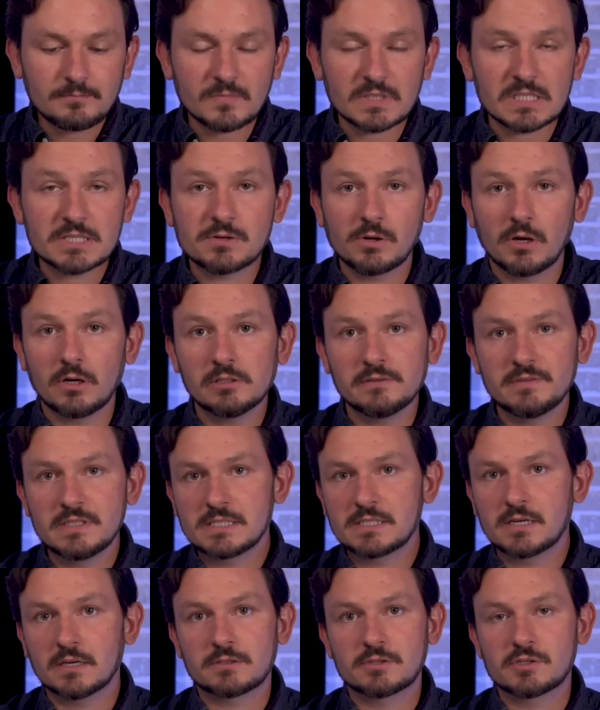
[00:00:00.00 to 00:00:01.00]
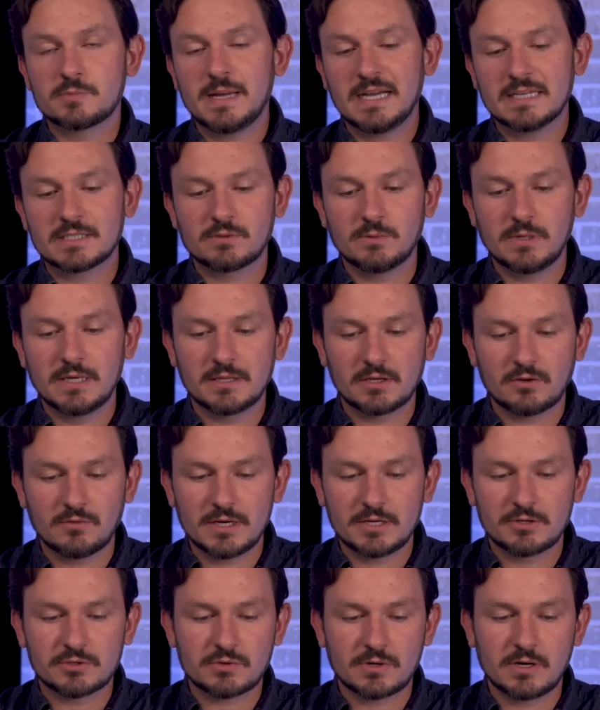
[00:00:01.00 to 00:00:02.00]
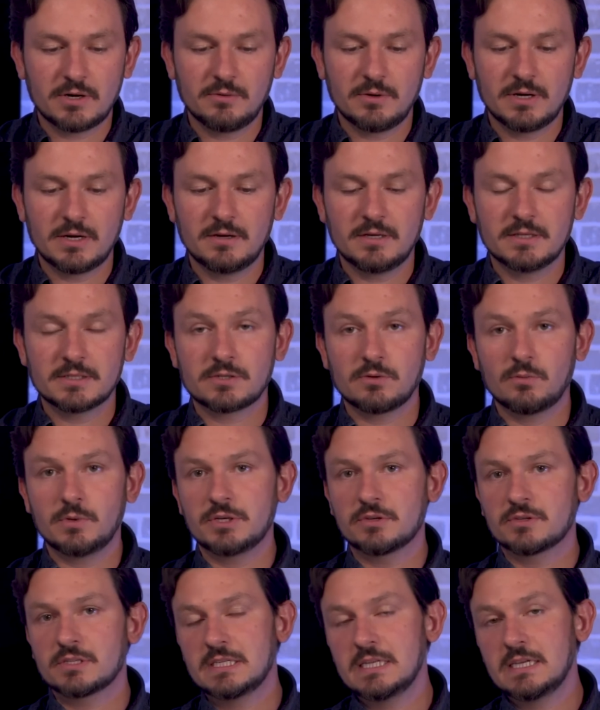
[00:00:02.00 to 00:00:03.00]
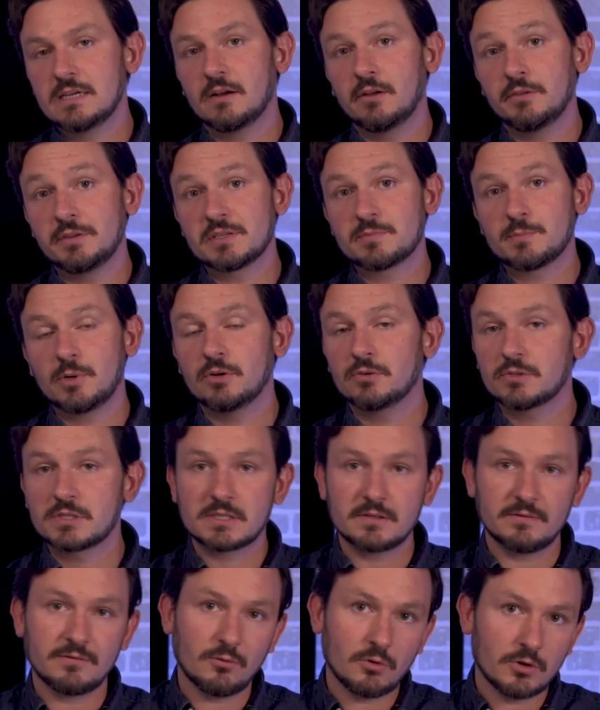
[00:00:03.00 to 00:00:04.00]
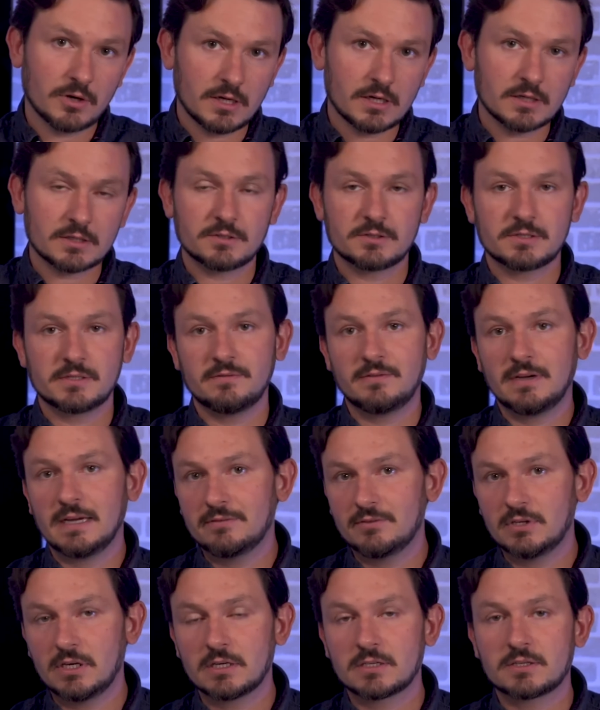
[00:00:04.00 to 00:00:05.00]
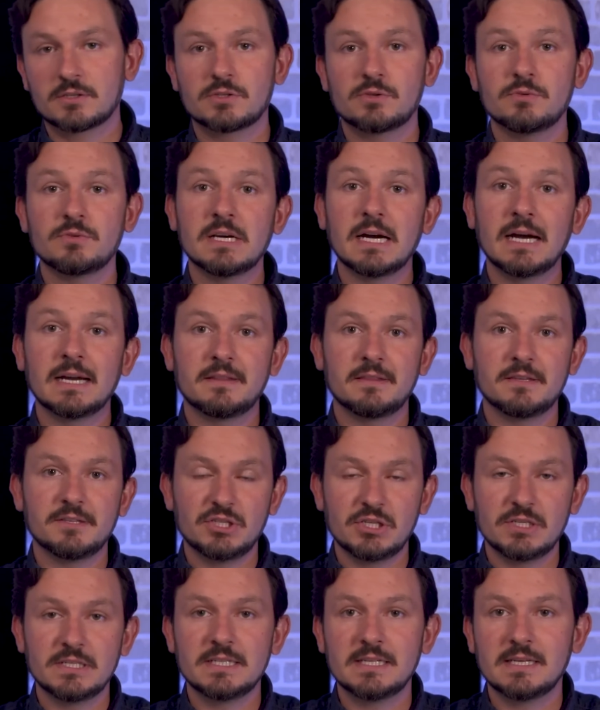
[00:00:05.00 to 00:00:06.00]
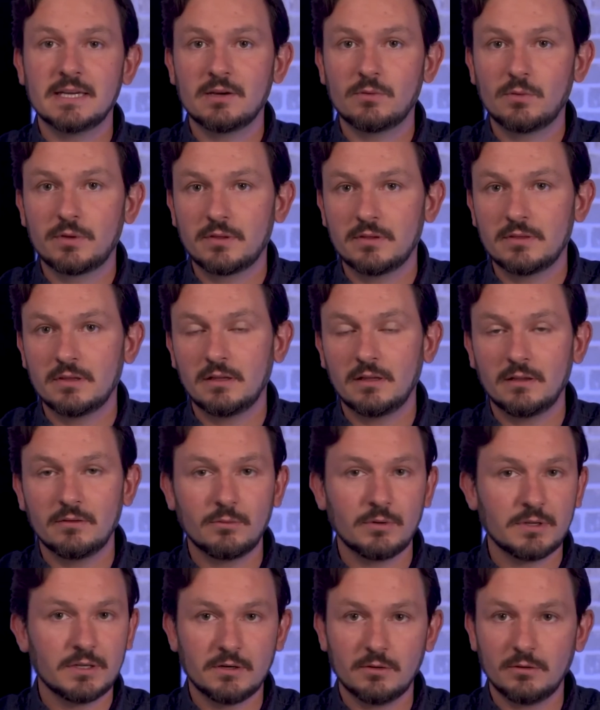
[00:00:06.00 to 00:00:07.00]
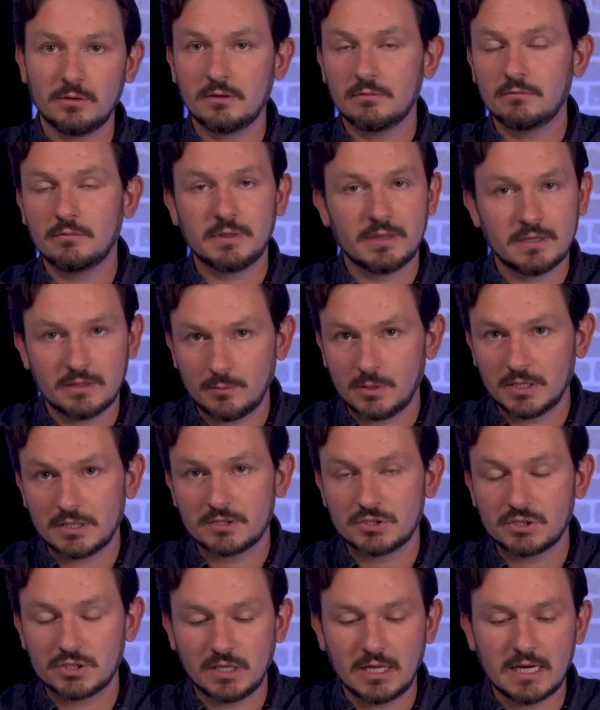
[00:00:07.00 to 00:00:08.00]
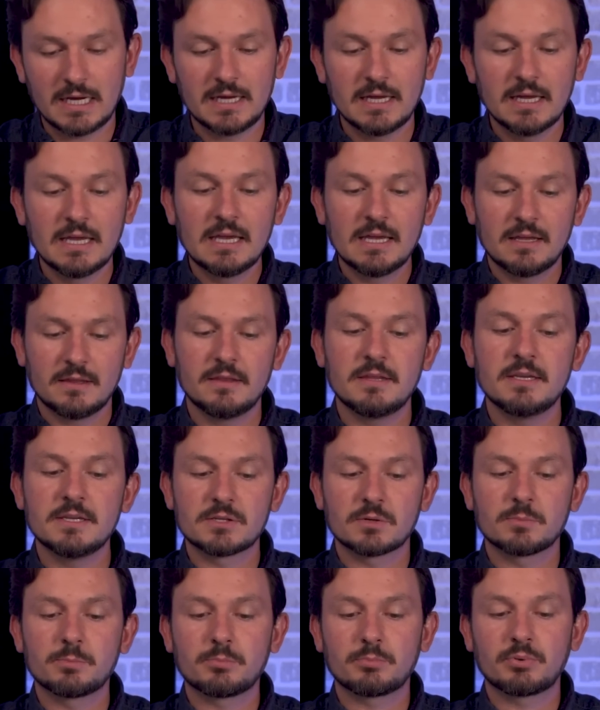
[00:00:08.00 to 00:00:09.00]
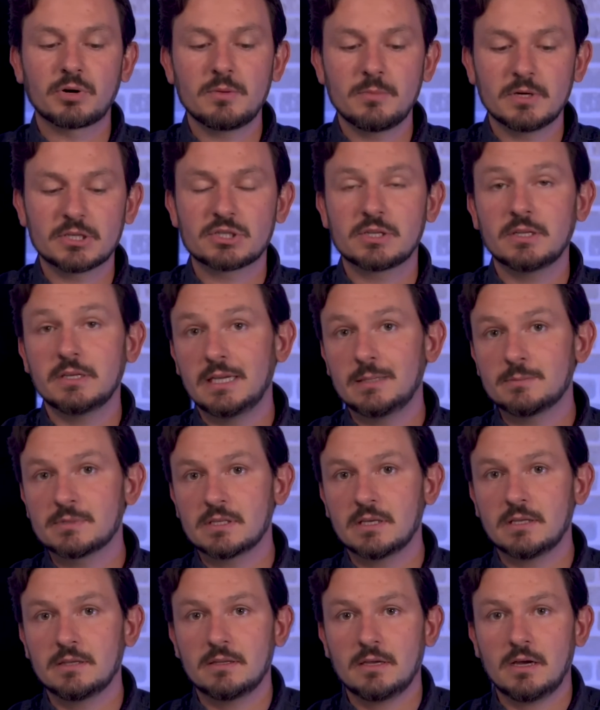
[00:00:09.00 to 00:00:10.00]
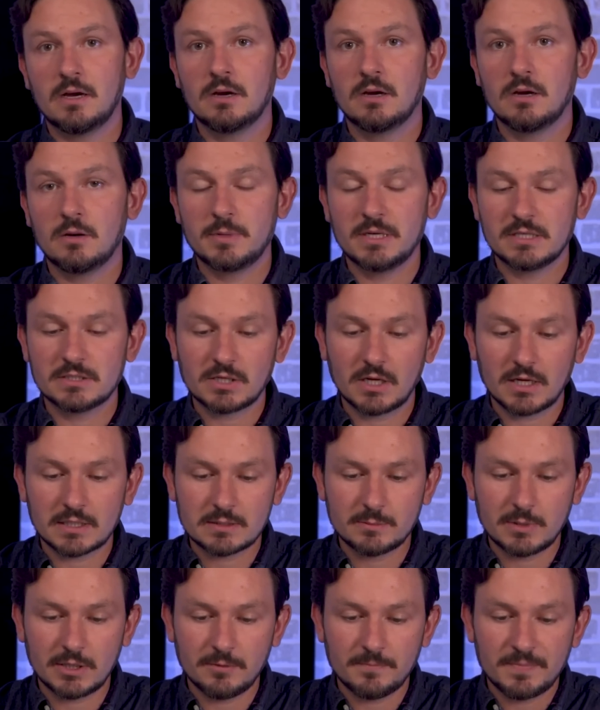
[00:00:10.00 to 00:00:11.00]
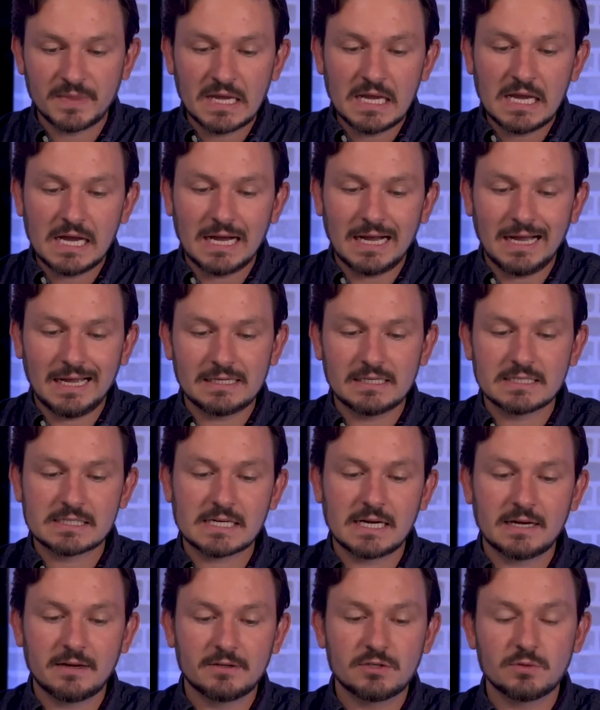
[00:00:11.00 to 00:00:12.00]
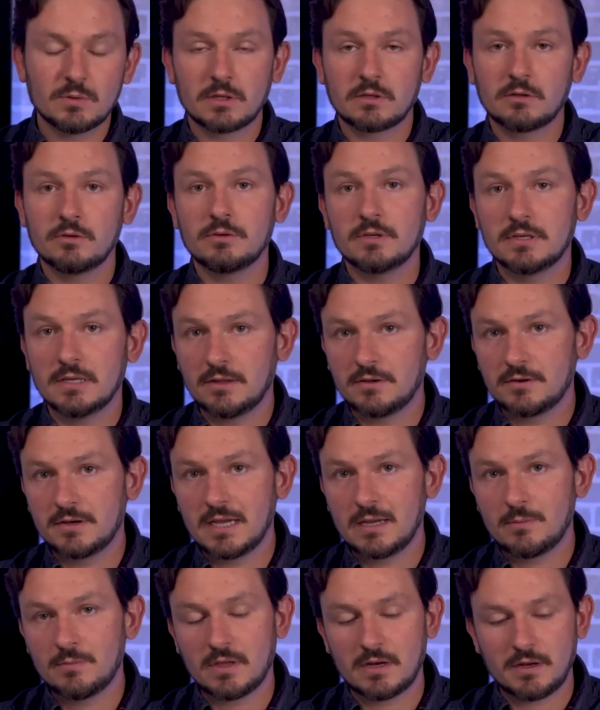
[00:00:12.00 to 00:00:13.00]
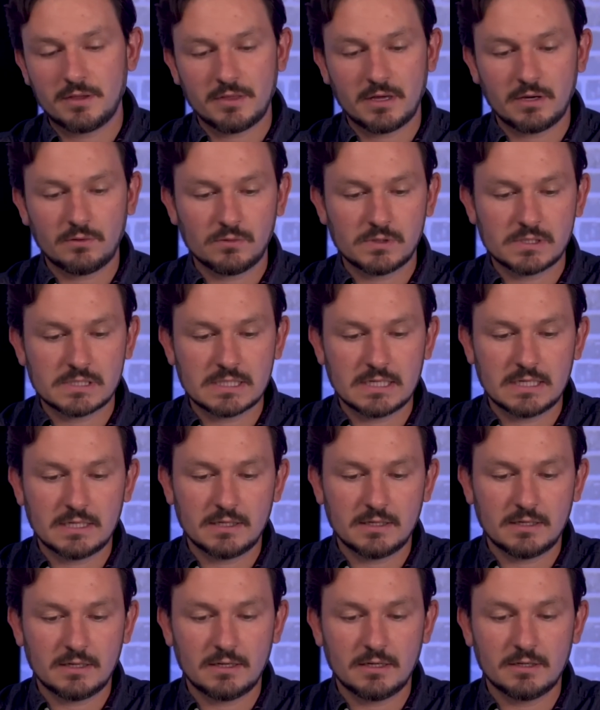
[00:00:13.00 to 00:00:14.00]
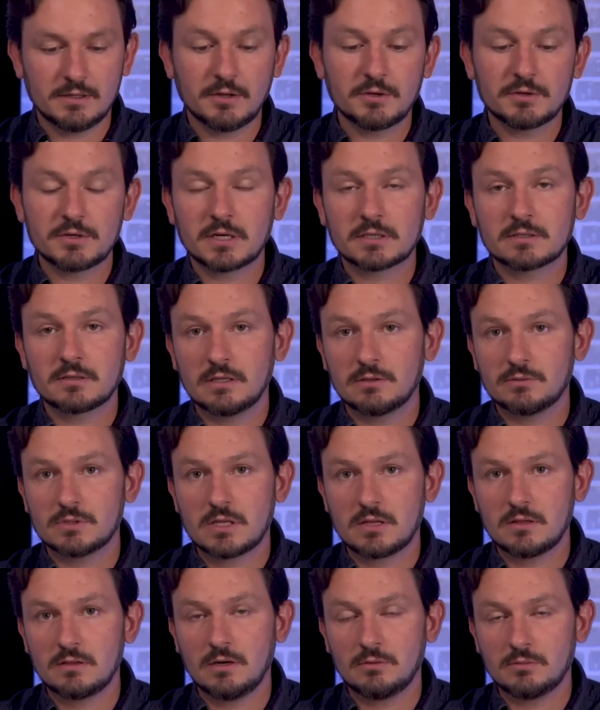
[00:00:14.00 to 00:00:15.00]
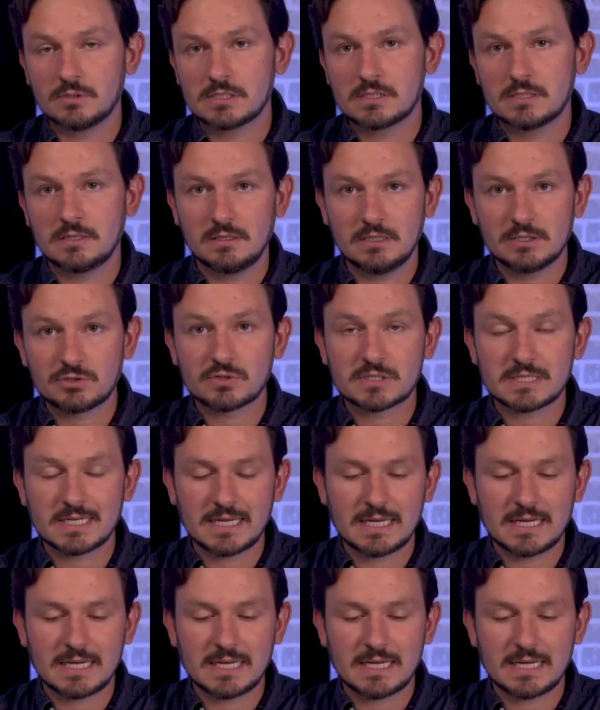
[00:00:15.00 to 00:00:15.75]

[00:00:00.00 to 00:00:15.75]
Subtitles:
So all of these doctors passed away in the Greater Toronto Area. So when you're seeing all these posts, the 4 doctors, the 5 doctors who died in the GTA within the month of July, these are pretty much the names that are being talked about. I decided to include another name that I thought was another doctor that was an interesting